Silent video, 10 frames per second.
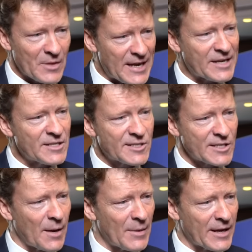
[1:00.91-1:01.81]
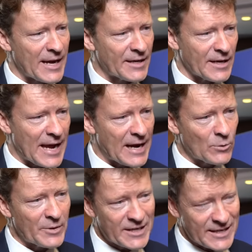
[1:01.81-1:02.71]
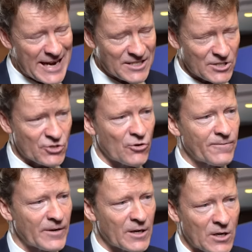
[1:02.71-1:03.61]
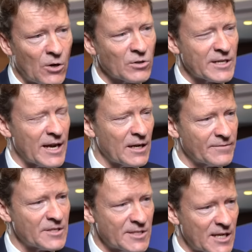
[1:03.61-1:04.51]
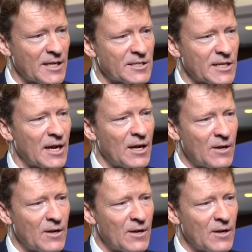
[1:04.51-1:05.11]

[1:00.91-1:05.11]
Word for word: that is Starmageddon, and it will be a catastrophic cocktail of disaster